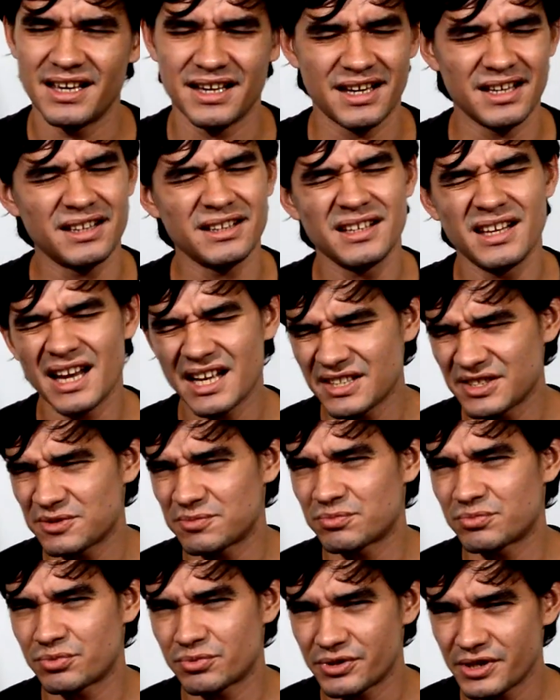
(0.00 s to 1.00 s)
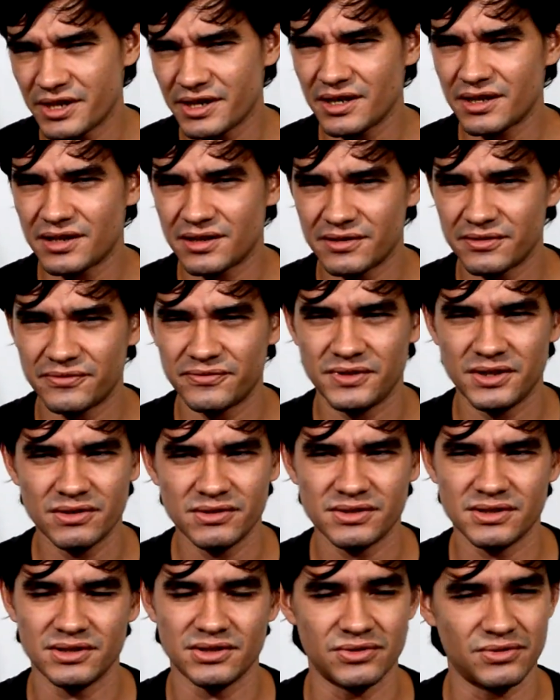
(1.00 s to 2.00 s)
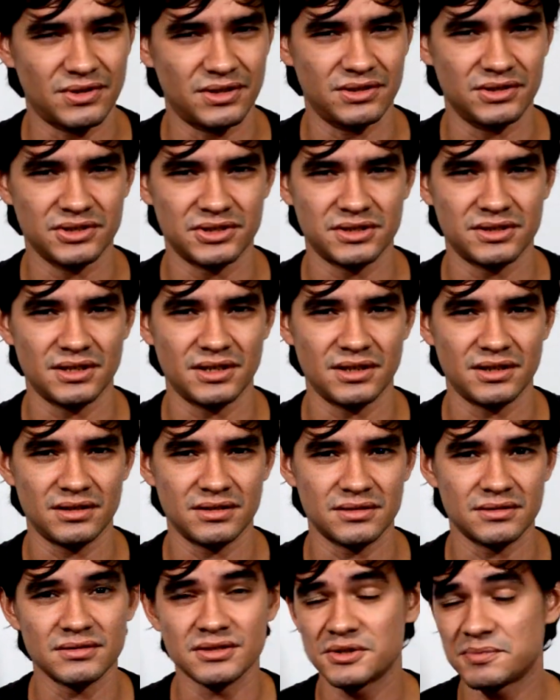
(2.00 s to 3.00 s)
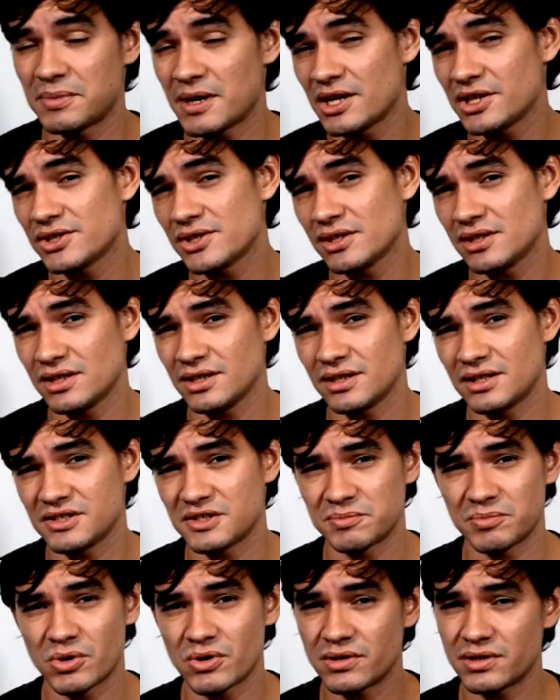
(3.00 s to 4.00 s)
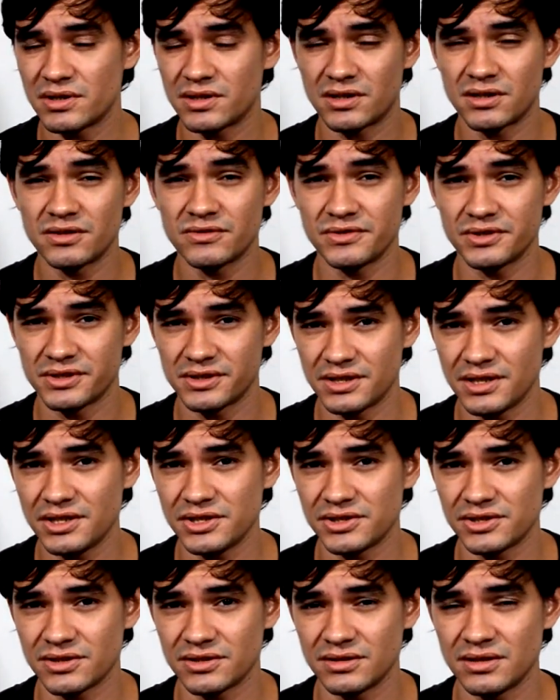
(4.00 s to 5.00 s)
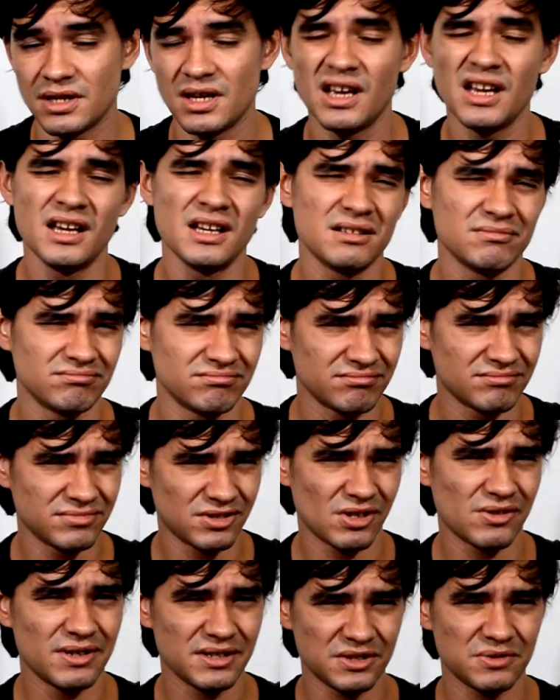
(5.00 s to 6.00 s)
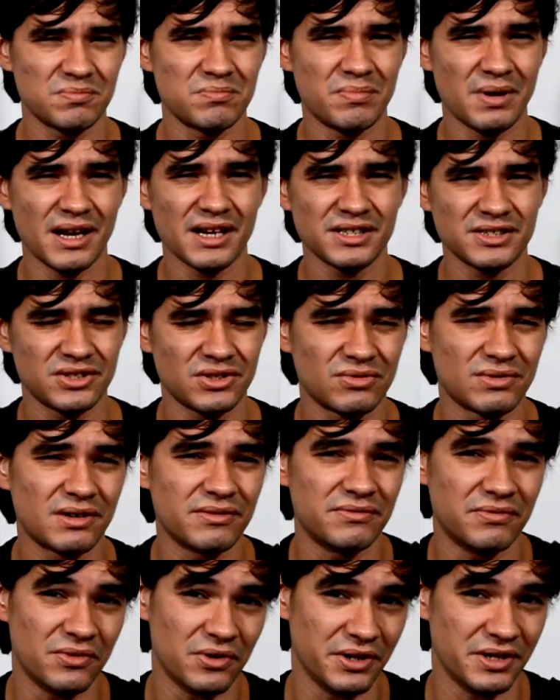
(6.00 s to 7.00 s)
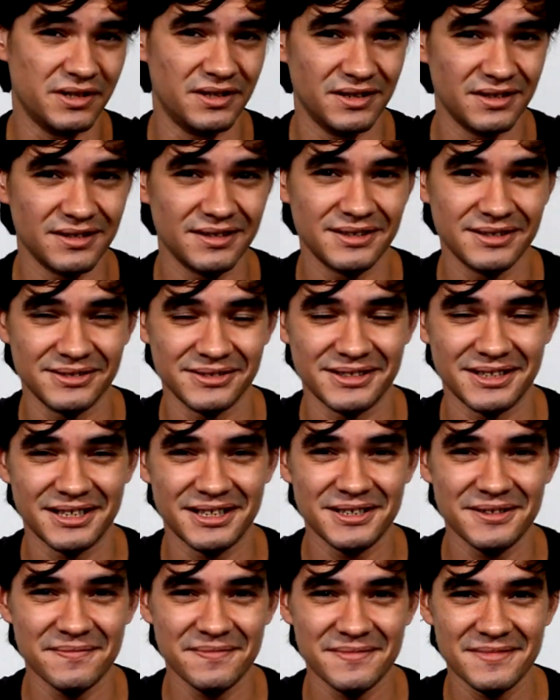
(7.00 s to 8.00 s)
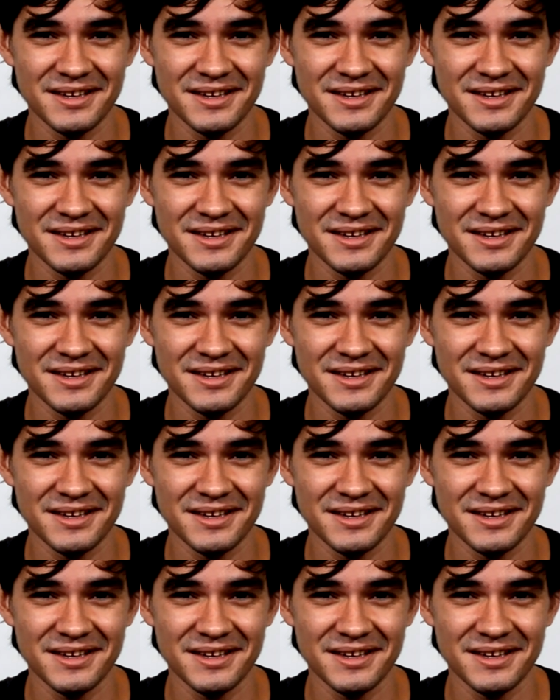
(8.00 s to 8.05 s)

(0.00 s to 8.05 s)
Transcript: It gets pretty confusing to understand, especially in a spoken conversation, so it's best to avoid it, okay?